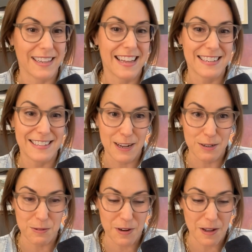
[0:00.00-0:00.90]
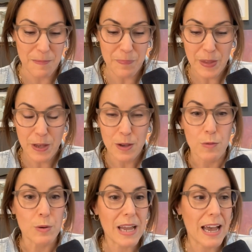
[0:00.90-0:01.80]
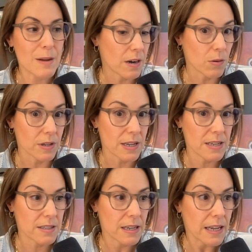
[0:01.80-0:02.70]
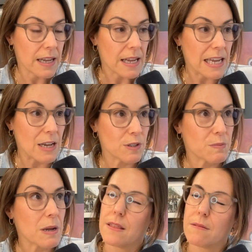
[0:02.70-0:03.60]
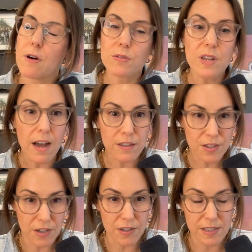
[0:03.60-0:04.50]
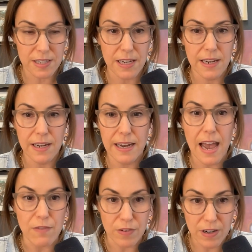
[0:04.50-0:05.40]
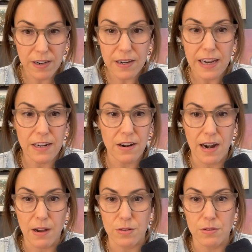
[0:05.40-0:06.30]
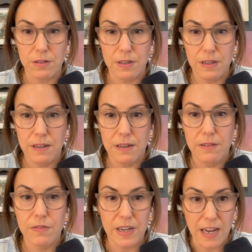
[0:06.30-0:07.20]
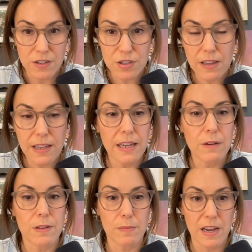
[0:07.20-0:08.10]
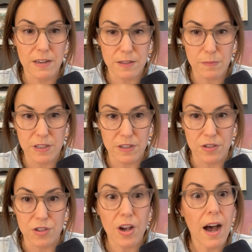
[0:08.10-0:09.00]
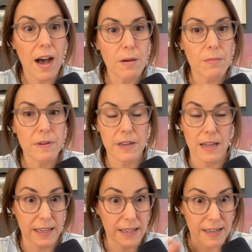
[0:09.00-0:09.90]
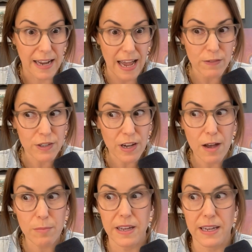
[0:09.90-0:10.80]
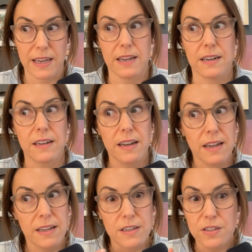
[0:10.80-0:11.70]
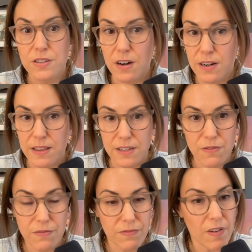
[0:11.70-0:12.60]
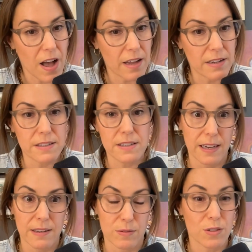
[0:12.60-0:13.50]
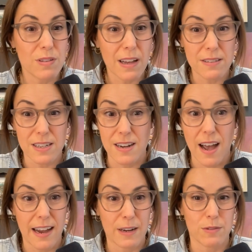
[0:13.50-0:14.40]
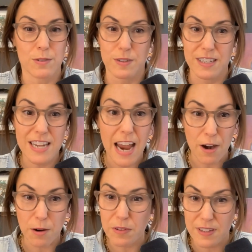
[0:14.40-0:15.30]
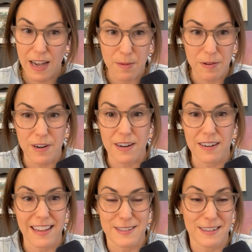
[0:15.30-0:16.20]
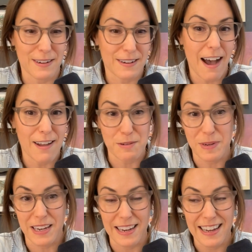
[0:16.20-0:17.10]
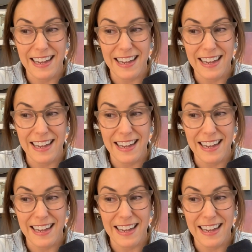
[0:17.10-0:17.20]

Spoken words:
That is not true at all. When we had my oldest, it was probably the most uncertainty ever in our household. Financially, with my husband's job, not that he didn't have a job, but he had started this fund. It was in 2009, which was a terrible time in our the economy.